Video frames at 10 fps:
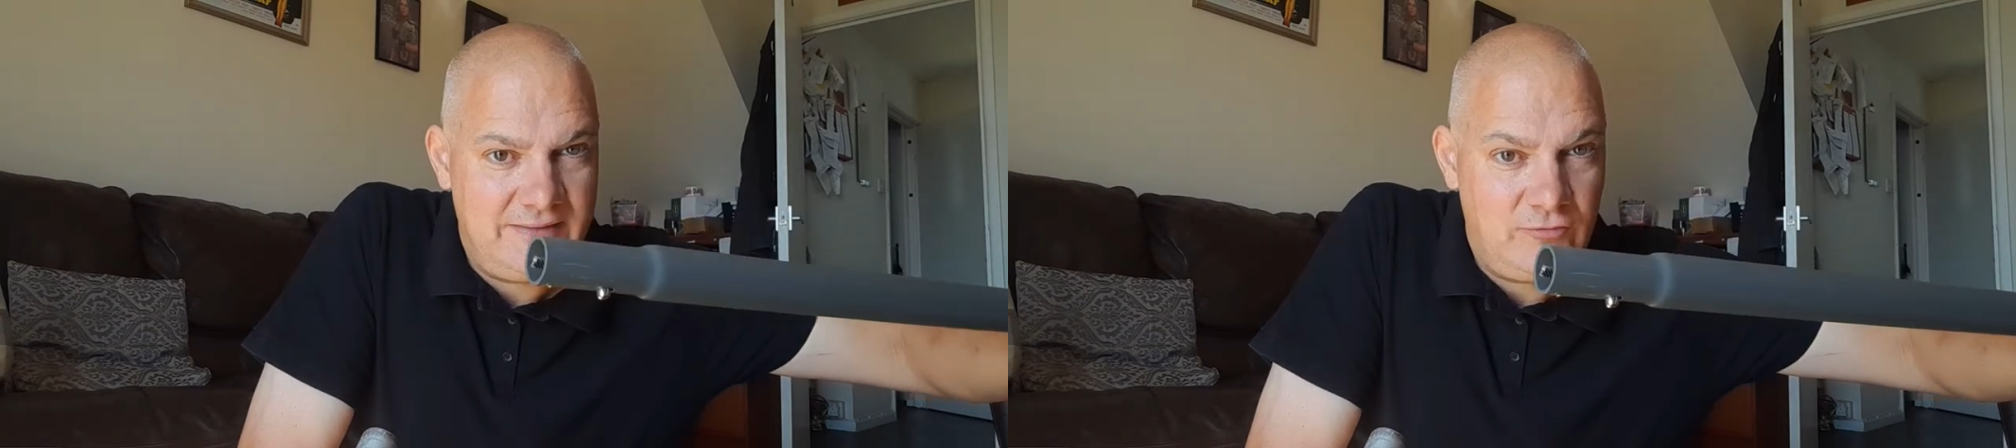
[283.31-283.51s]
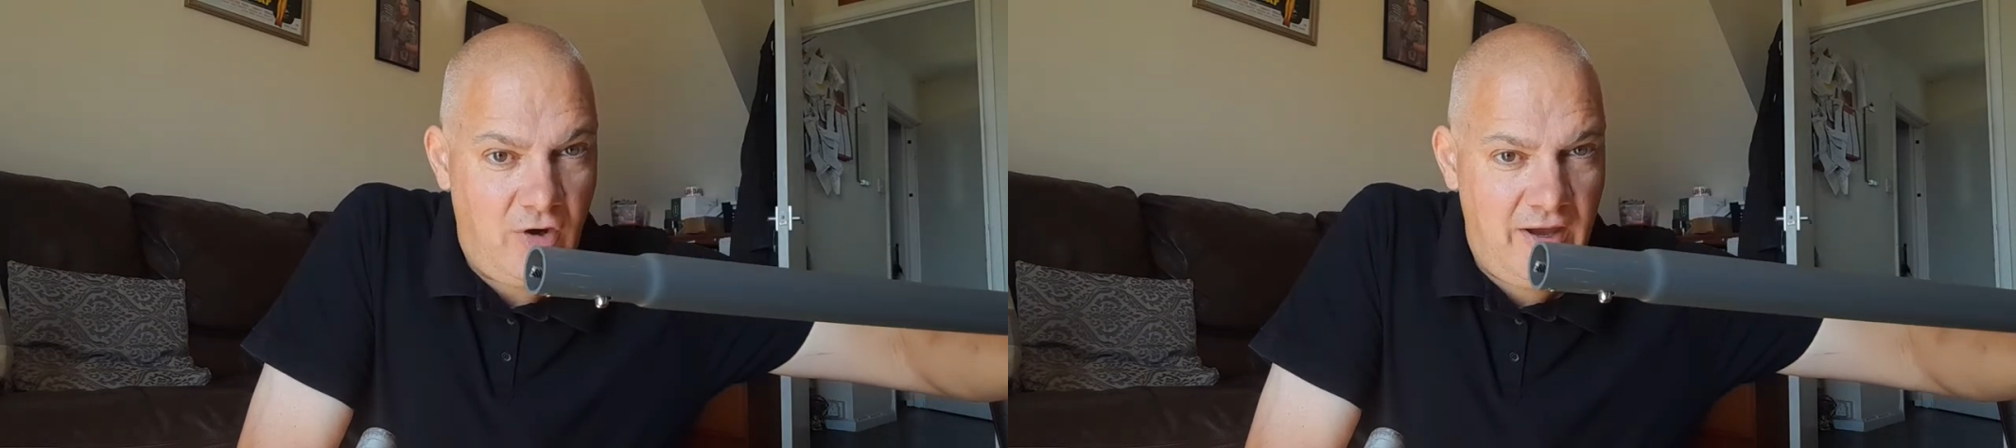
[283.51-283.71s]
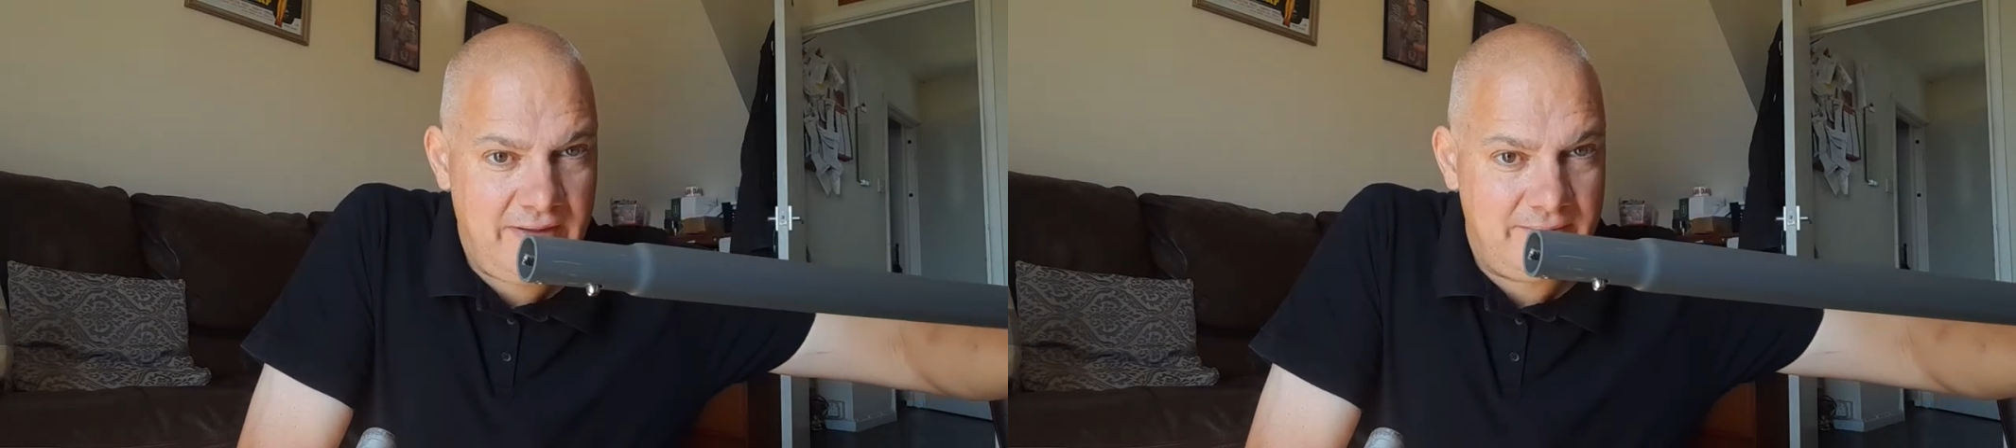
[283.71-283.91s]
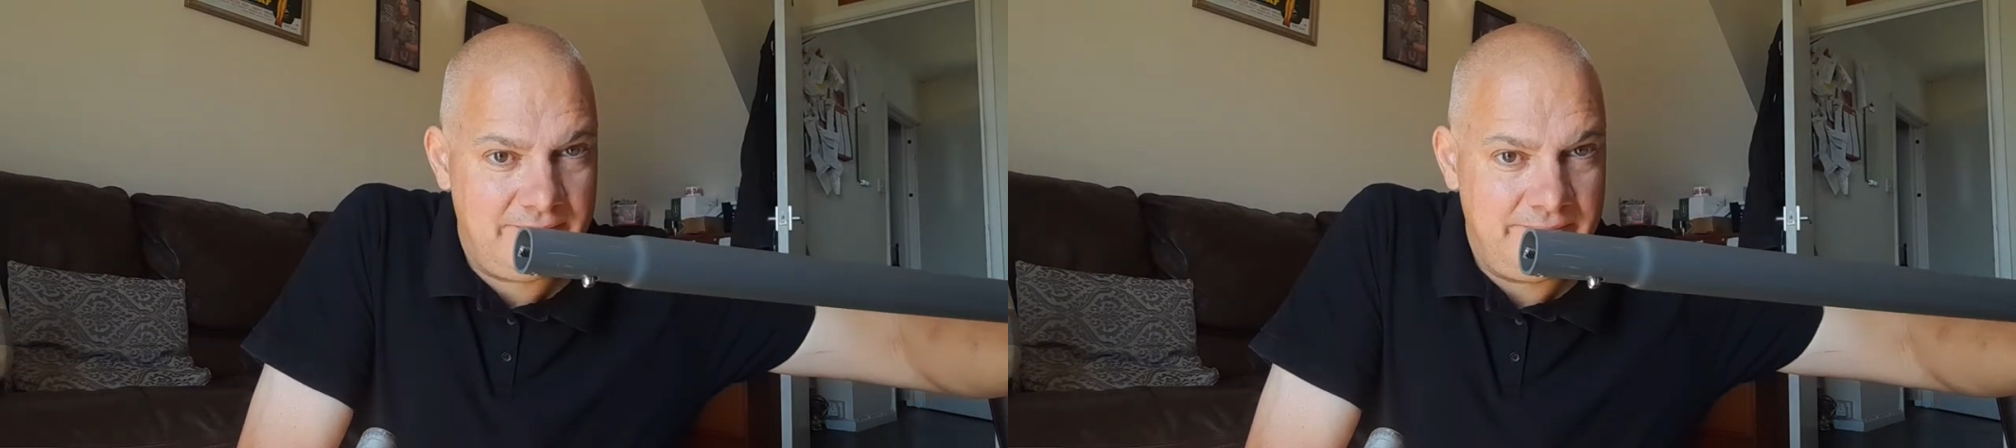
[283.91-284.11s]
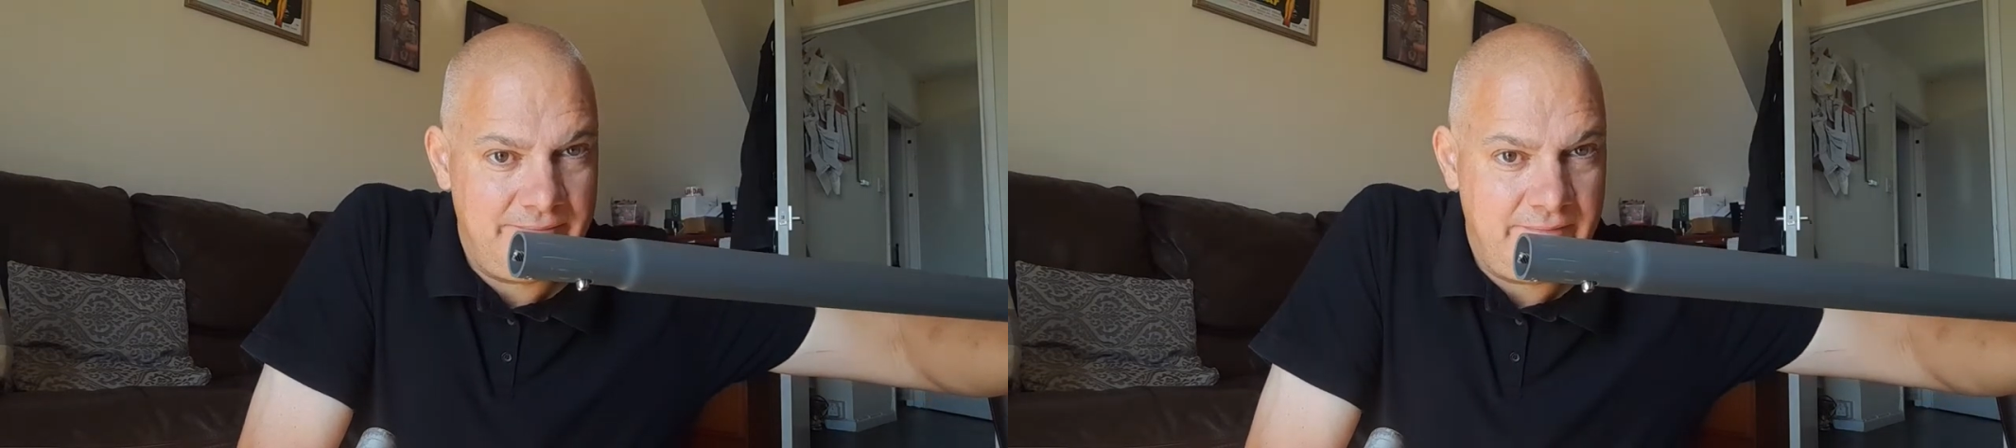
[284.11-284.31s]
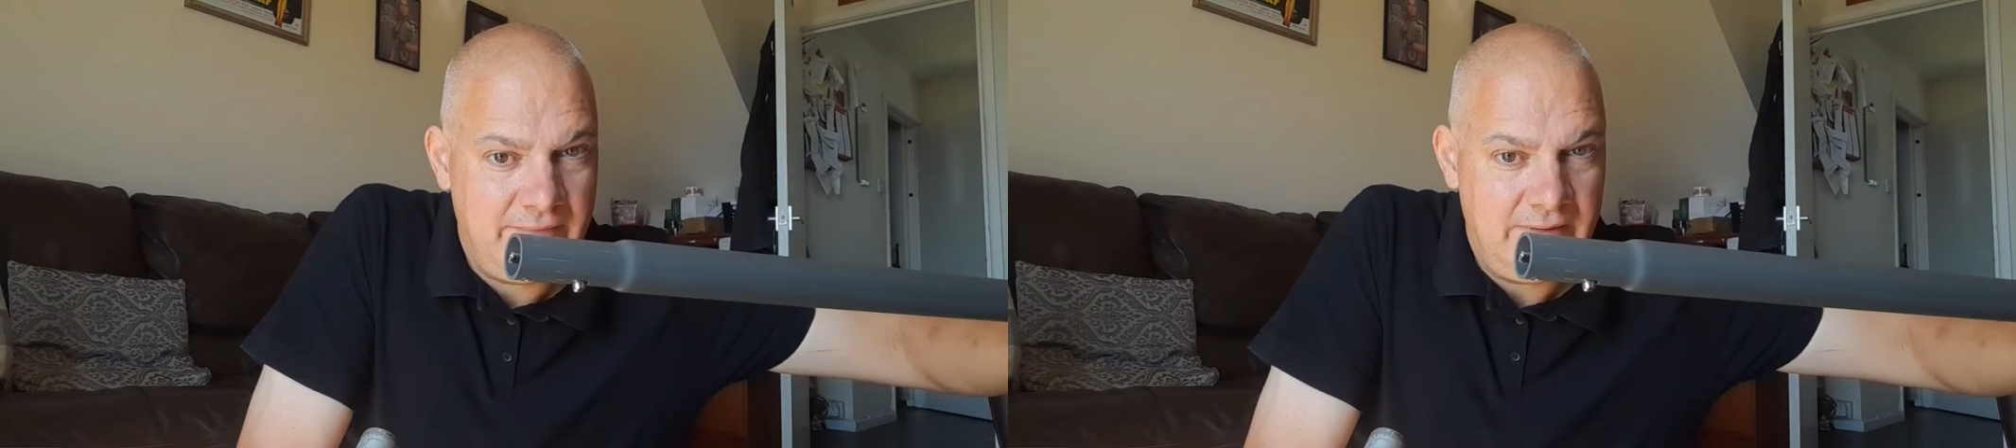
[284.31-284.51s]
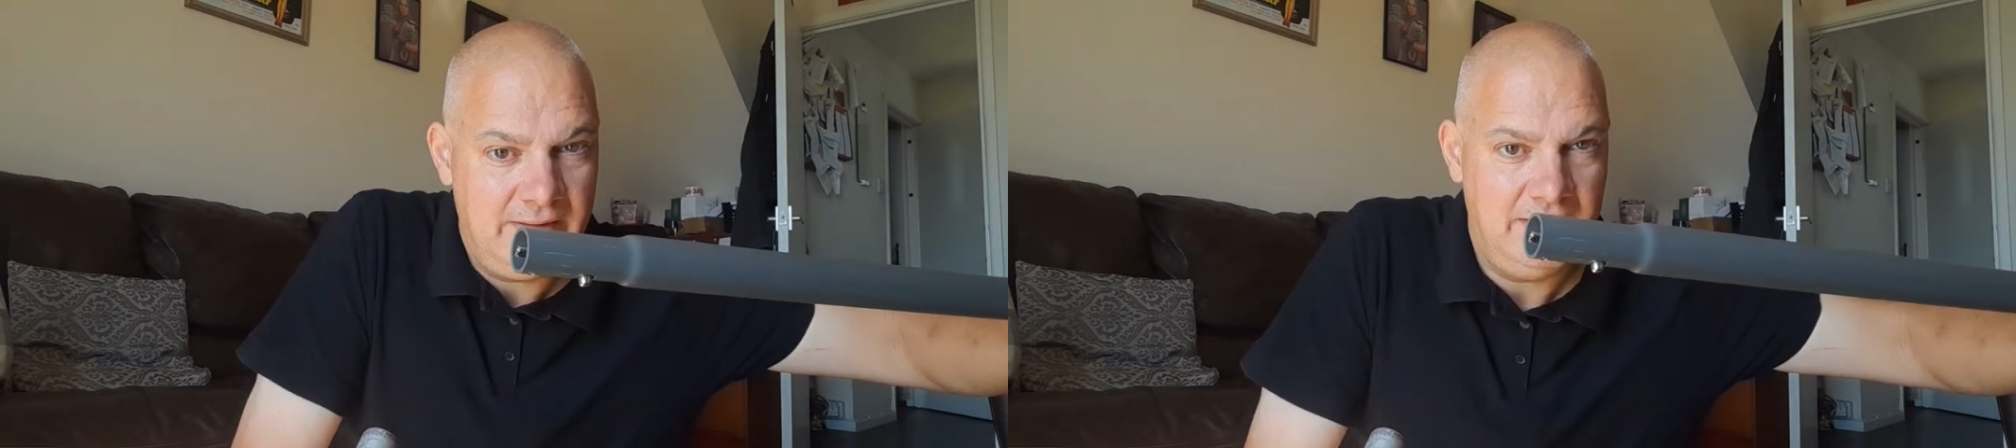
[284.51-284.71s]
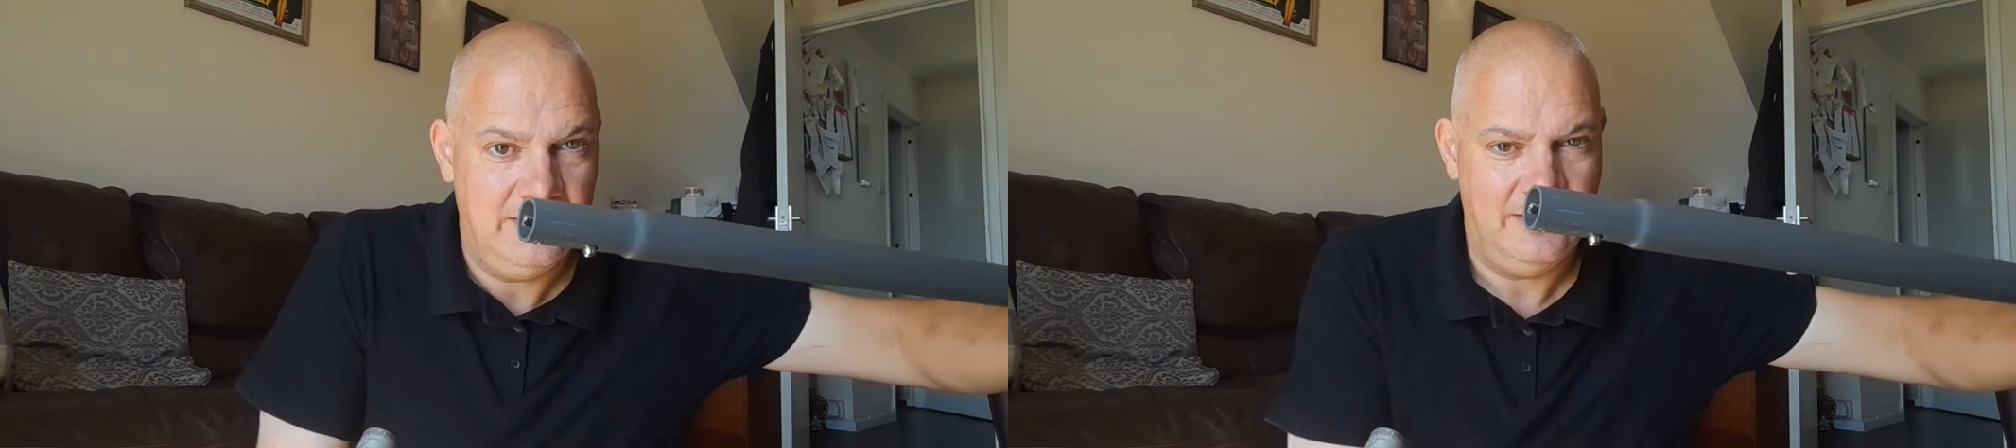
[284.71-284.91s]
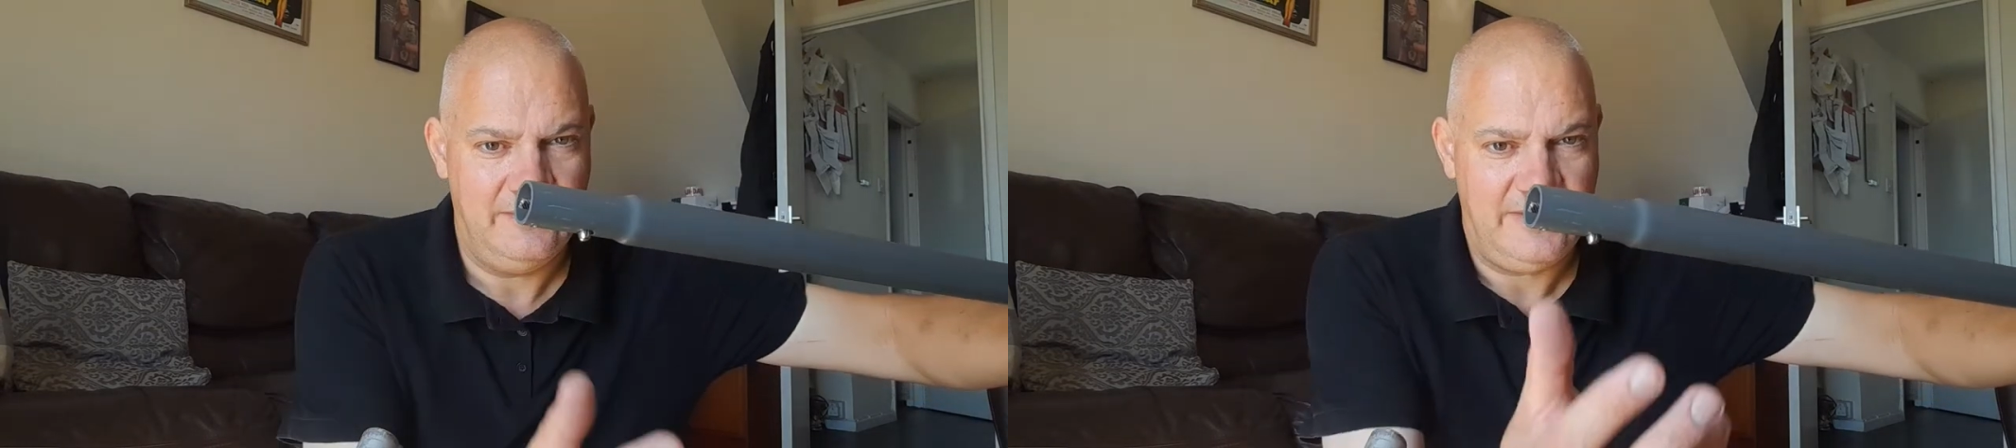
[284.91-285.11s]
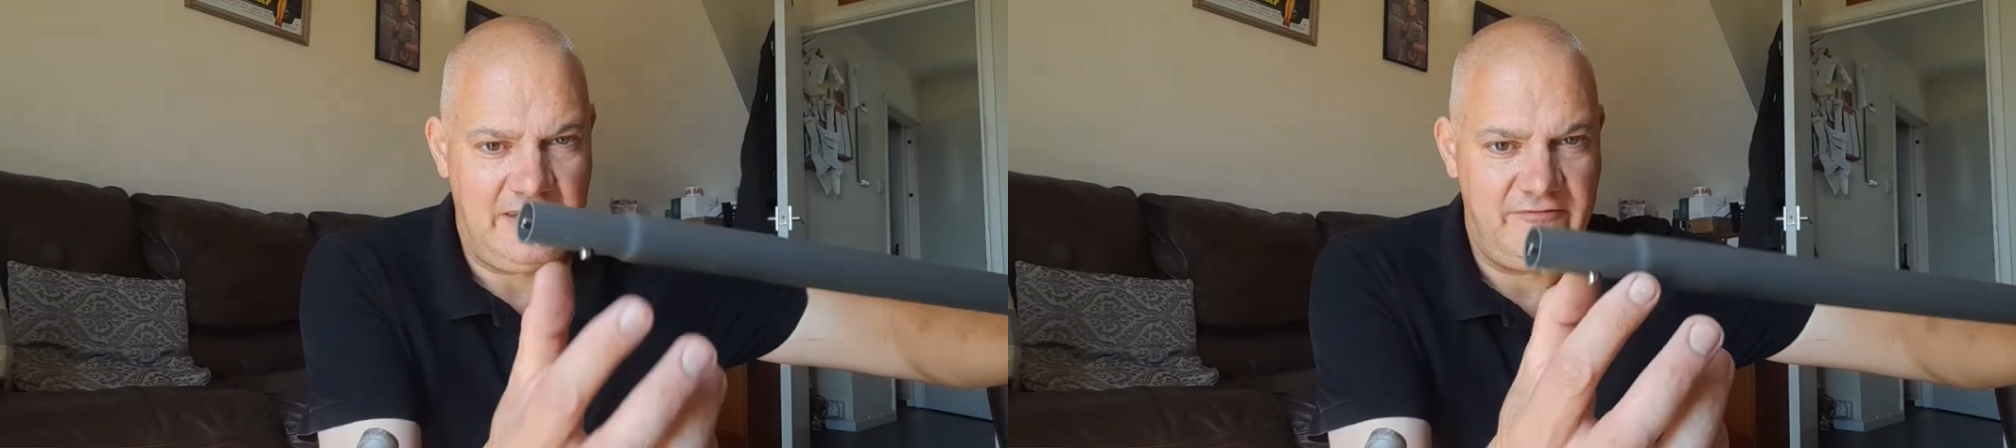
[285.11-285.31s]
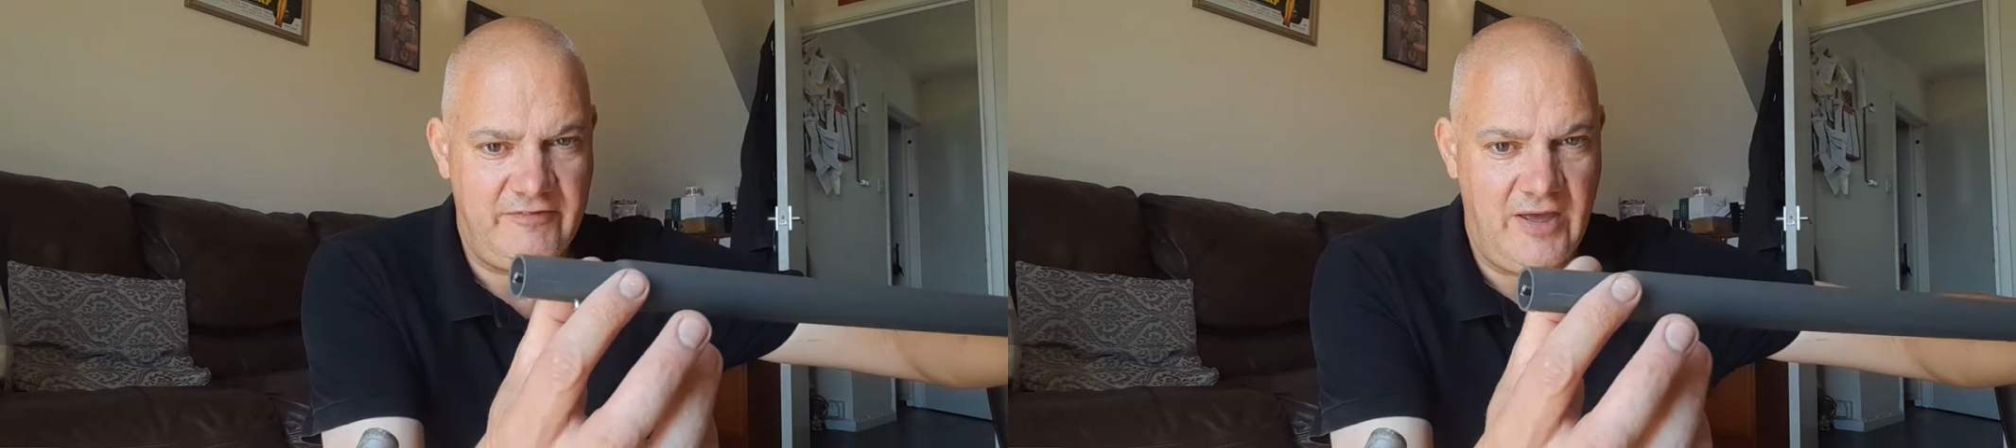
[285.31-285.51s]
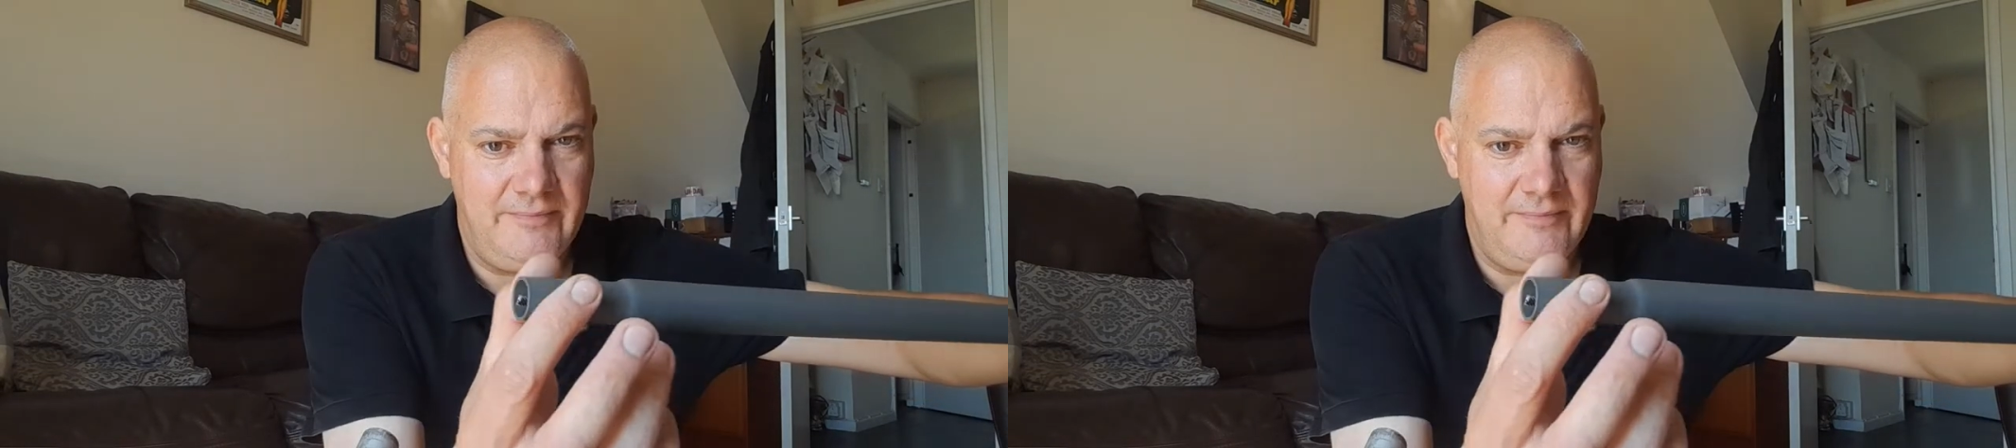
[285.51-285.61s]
right? They've